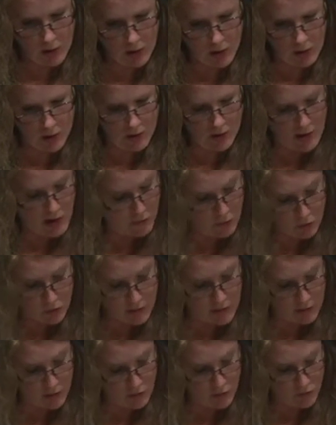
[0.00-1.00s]
Never
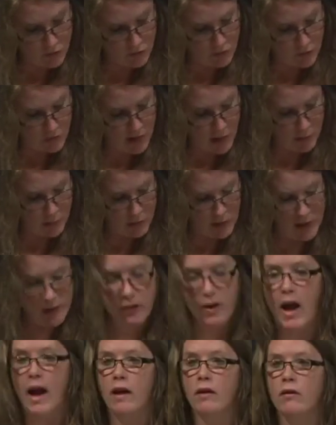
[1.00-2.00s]
again to visit that place
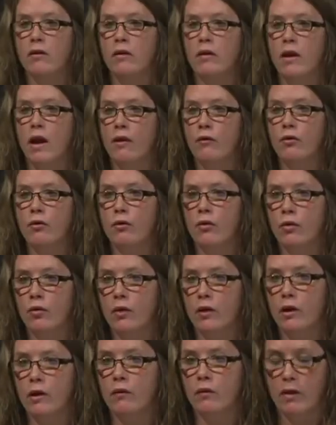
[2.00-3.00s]
and never to
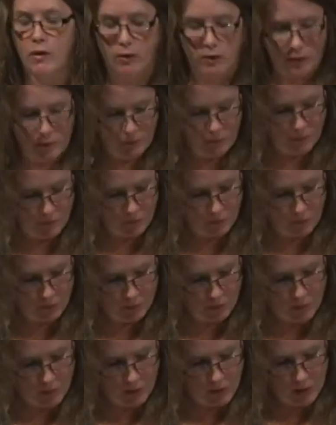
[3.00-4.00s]
think of it.
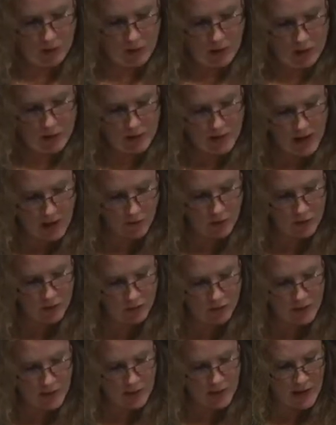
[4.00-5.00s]
Never to
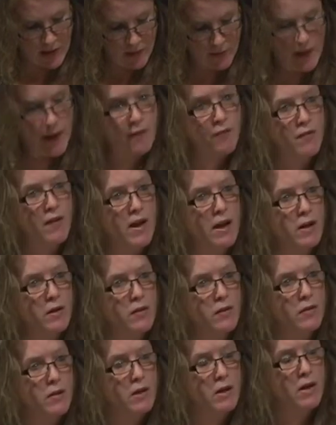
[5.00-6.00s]
see again that
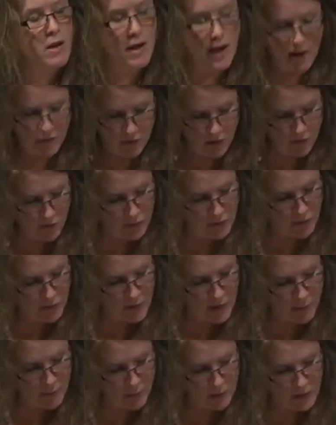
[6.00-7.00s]
face, never to visit
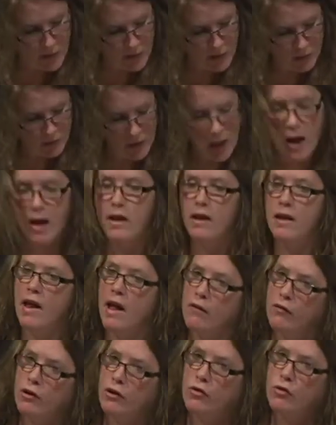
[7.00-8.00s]
that place,
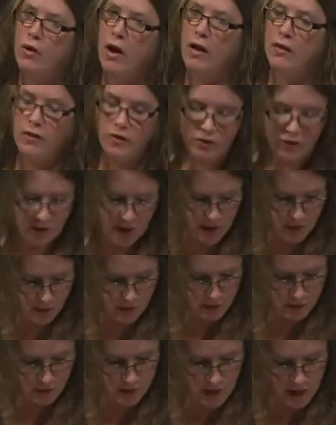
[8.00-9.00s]
never to try to
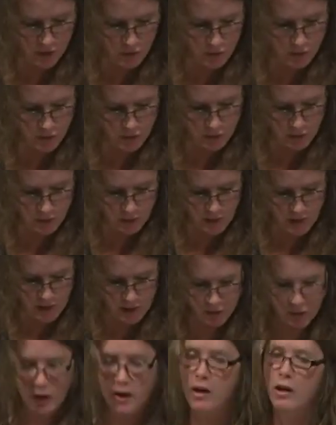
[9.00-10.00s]
stash the
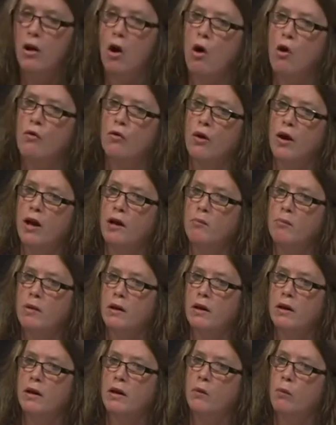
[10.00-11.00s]
suitcase in an overhead
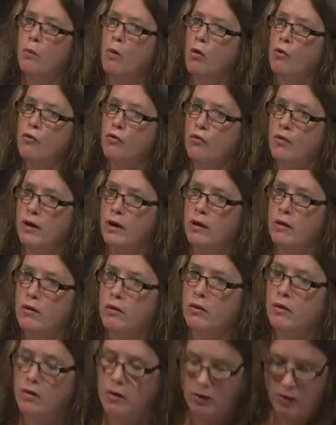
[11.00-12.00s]
bin it won't fit.
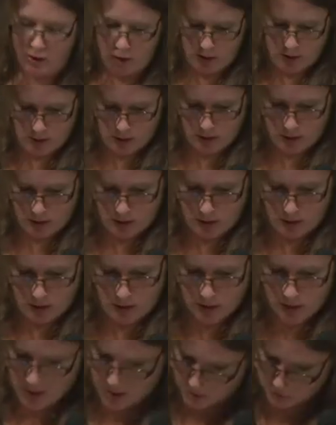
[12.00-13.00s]

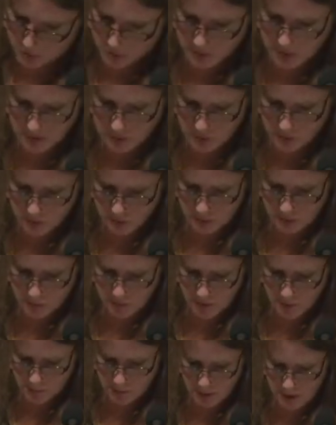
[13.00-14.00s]
Never again to visit
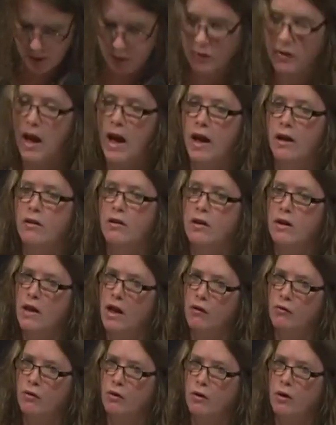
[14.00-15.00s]
that place and
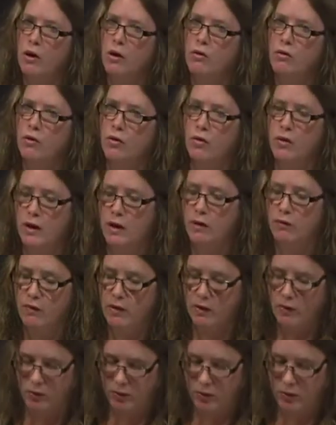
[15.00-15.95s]
never to think of it.